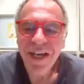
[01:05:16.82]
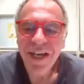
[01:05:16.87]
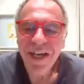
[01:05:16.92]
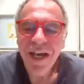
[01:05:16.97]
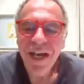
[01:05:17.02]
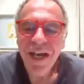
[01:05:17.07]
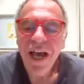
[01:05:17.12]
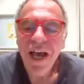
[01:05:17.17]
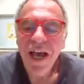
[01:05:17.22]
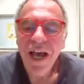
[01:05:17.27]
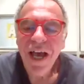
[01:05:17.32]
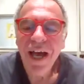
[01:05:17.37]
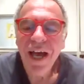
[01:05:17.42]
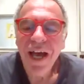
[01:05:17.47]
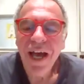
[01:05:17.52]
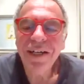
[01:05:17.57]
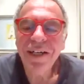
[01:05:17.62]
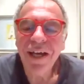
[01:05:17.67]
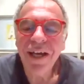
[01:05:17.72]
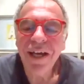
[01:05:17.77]
And
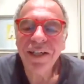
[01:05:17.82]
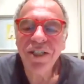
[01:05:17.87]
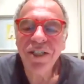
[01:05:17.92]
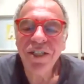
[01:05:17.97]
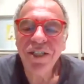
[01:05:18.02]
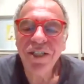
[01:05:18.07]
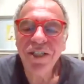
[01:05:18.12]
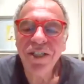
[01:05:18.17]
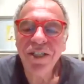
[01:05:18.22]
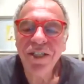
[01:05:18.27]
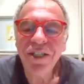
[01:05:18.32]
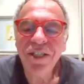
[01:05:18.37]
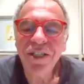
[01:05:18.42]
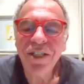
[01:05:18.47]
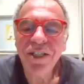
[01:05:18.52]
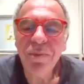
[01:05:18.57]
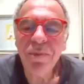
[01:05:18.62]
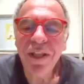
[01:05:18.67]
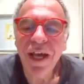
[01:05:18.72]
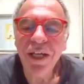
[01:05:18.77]
tell me, that issue of
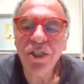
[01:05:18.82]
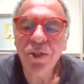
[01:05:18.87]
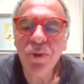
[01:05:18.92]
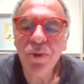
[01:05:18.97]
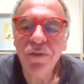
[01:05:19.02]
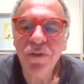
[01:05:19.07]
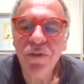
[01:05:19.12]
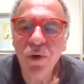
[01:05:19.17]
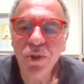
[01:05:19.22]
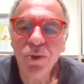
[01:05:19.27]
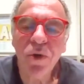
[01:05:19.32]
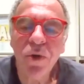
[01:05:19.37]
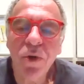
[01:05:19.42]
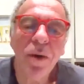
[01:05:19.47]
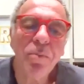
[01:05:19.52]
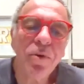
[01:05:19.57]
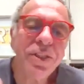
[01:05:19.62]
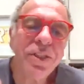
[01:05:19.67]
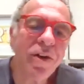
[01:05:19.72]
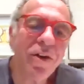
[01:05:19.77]
yours, what number is it on now?
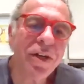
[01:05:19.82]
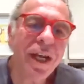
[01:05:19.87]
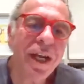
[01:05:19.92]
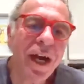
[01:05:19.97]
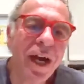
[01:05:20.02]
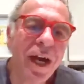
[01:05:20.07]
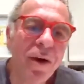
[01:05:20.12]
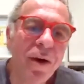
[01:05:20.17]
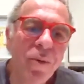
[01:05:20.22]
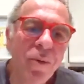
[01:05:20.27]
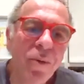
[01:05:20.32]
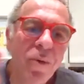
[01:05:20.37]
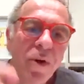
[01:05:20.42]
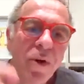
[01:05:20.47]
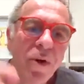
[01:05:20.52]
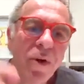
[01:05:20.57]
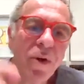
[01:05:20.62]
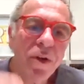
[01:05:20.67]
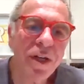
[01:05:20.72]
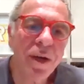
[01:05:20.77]
What number have you
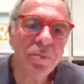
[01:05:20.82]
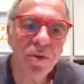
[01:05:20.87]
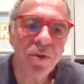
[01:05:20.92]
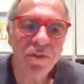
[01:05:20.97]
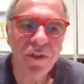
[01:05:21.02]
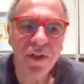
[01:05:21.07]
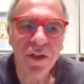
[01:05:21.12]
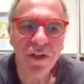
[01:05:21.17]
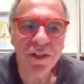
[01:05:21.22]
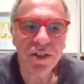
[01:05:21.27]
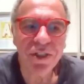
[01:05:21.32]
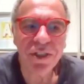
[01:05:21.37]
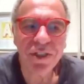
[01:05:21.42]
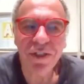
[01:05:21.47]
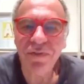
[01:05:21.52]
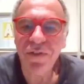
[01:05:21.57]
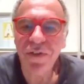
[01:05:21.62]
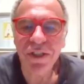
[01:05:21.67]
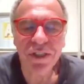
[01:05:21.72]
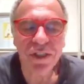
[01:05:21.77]
got? Just the first
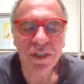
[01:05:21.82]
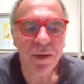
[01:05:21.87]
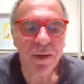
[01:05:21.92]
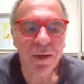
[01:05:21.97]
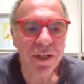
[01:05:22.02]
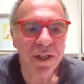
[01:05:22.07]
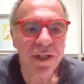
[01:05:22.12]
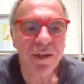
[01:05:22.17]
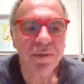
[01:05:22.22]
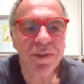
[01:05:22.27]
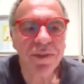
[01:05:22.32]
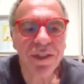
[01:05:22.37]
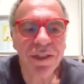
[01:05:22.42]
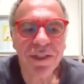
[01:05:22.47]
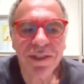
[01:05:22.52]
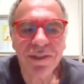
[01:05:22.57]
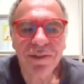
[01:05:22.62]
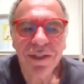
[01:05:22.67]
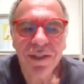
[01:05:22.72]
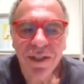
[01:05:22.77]
number that
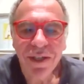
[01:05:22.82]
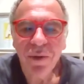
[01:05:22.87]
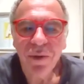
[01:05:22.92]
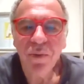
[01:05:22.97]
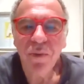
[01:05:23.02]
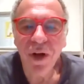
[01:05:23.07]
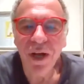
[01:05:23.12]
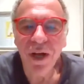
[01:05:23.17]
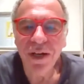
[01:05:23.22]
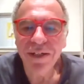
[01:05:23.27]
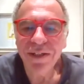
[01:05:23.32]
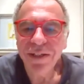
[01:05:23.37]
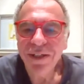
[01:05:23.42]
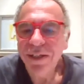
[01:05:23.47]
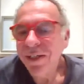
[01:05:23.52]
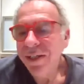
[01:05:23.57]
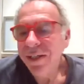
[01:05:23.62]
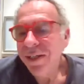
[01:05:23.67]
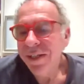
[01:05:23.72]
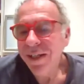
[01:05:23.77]
one.
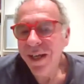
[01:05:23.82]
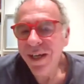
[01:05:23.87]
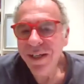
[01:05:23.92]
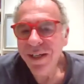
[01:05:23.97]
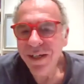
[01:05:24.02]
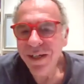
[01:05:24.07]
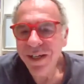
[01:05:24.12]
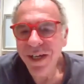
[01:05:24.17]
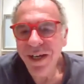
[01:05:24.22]
There you go.